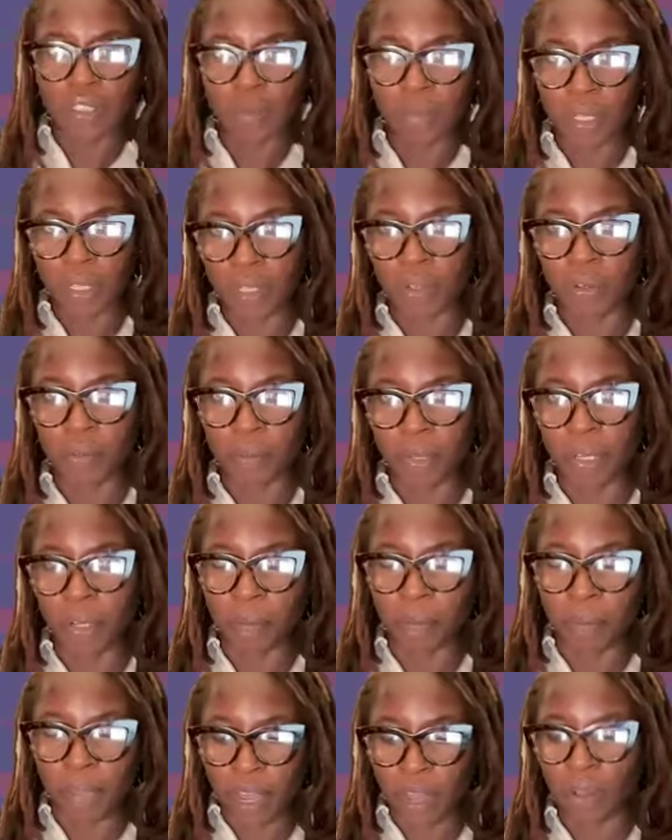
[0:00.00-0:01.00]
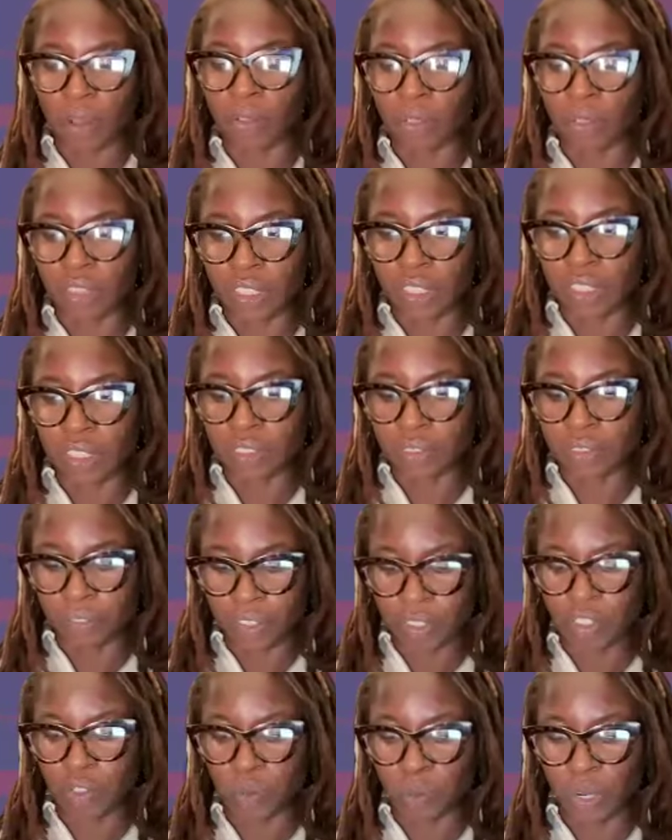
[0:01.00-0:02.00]
talk to me a little bit about the
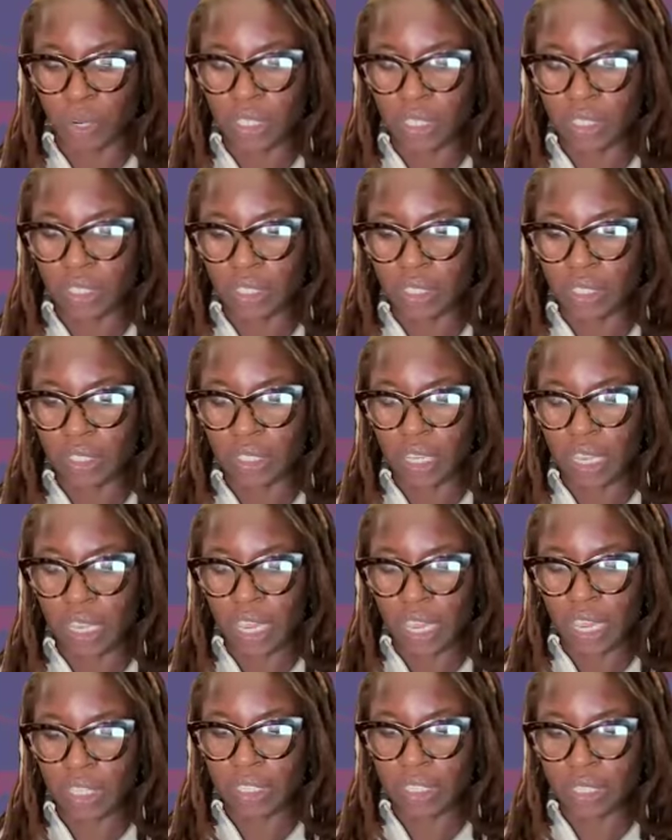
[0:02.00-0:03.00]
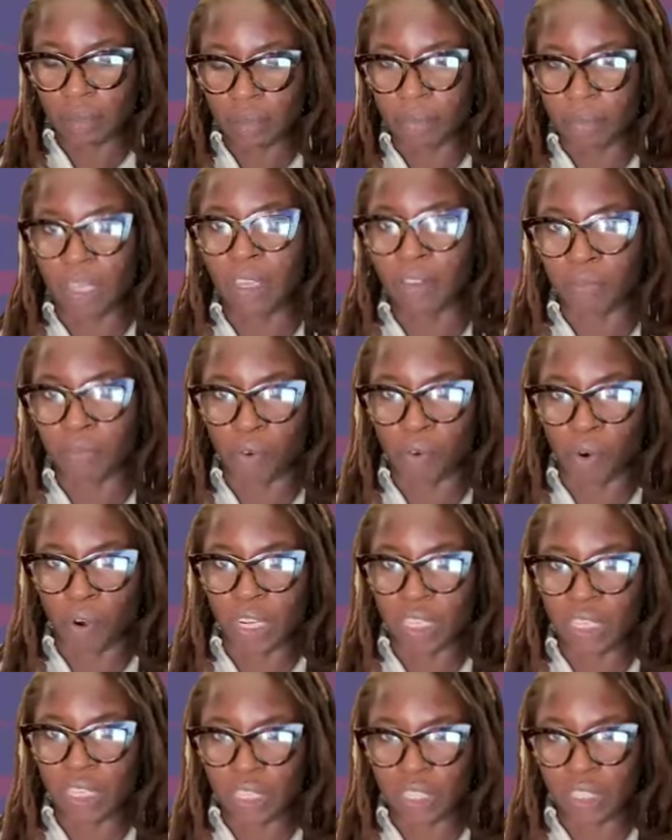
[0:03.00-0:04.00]
difference when hit and submit
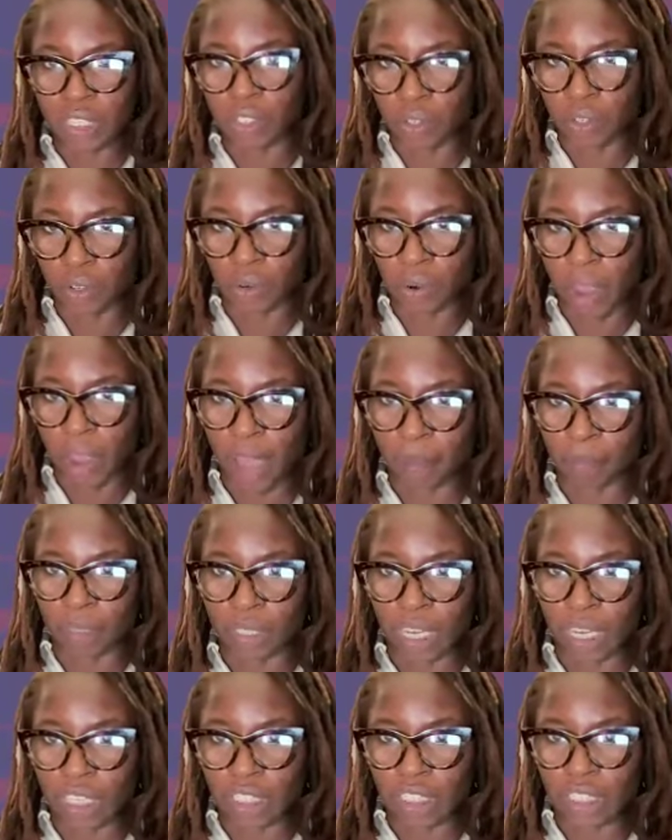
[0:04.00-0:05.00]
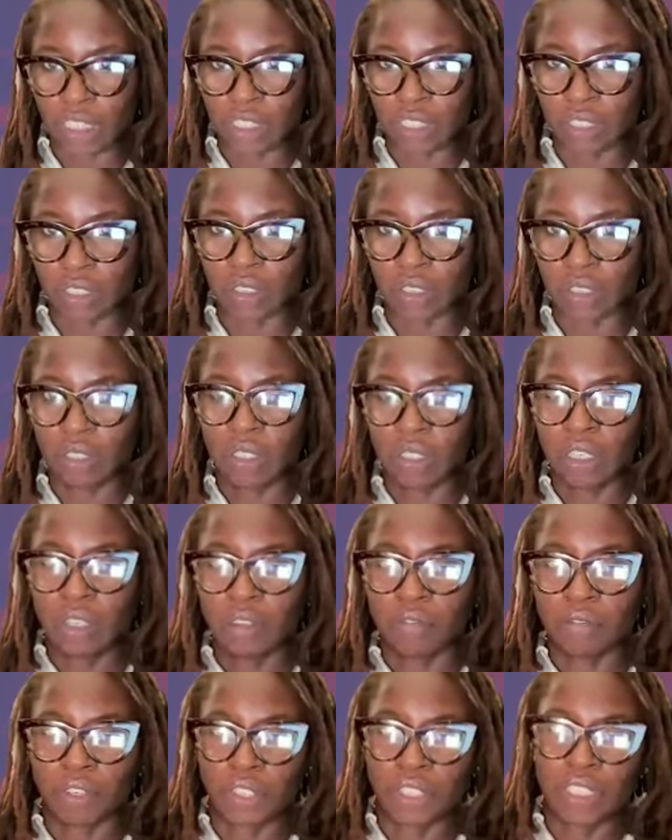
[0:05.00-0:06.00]
for conditional application
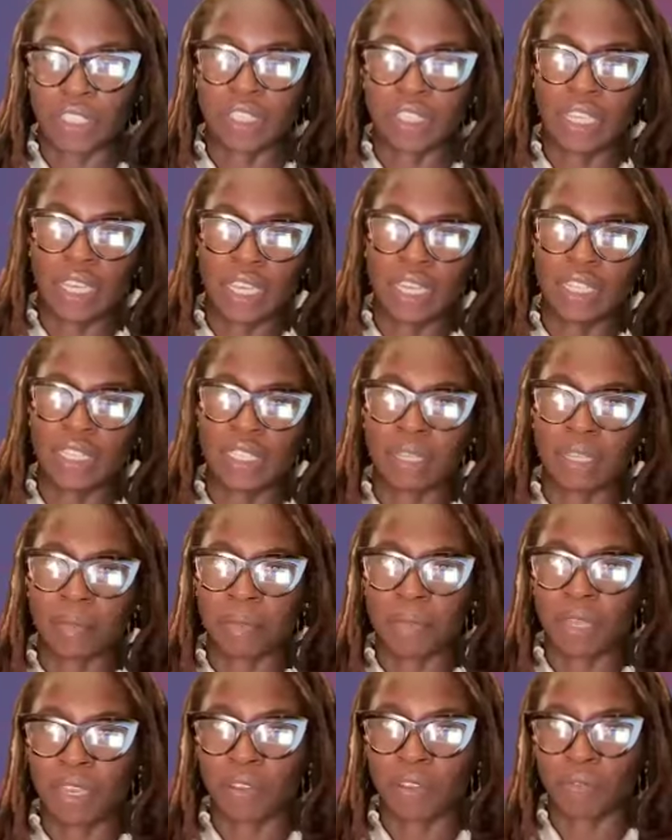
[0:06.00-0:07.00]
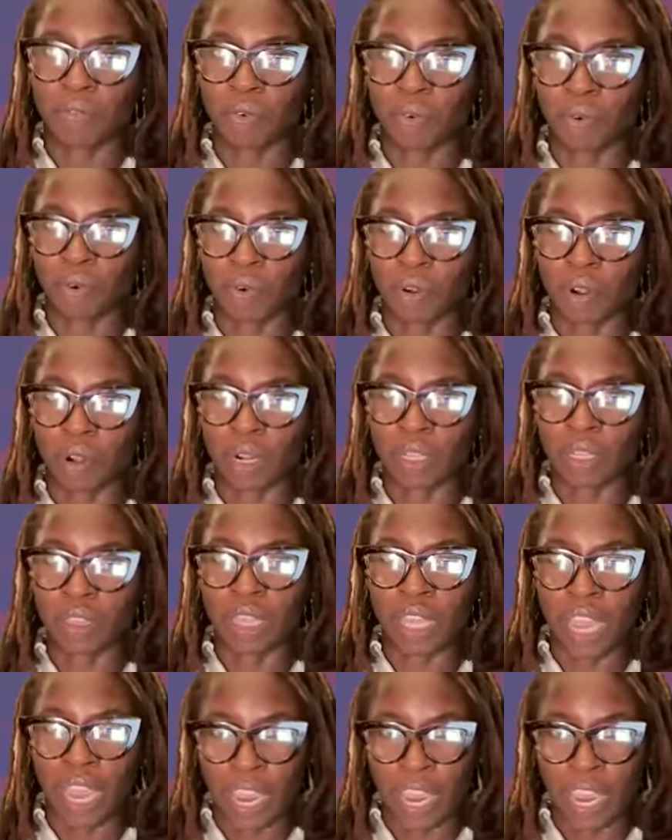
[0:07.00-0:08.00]
versus hit and submit
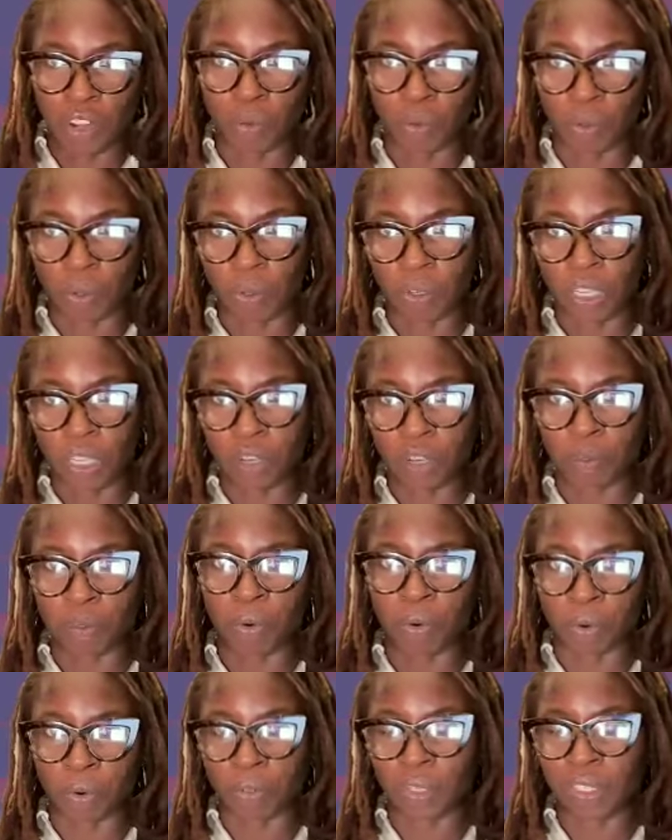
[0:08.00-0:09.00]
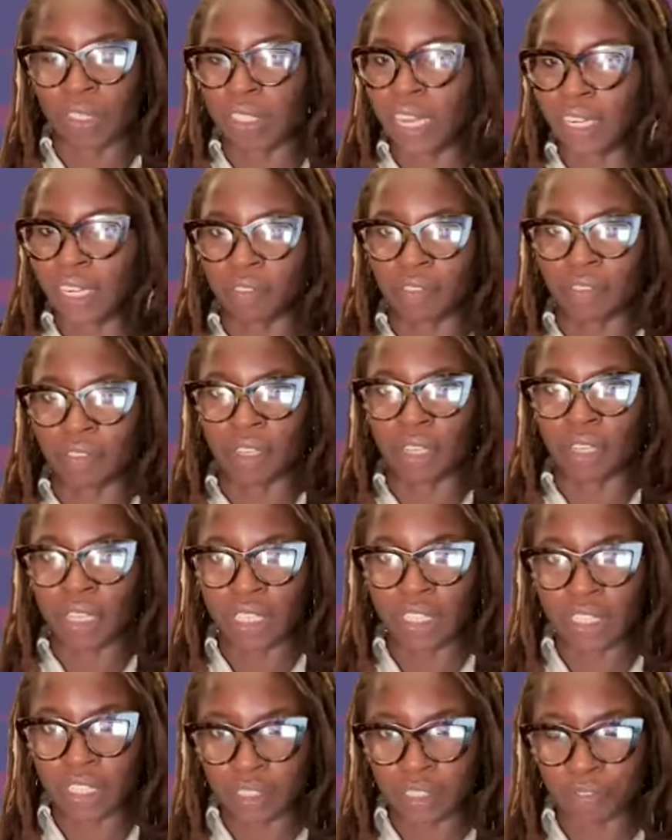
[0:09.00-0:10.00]
for the annual? In the portal, does that even
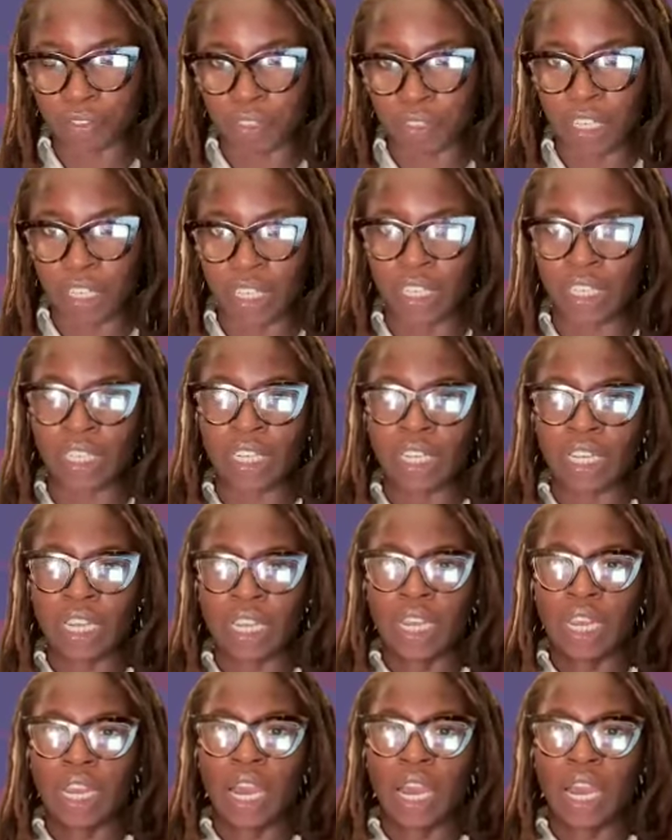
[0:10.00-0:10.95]
look different?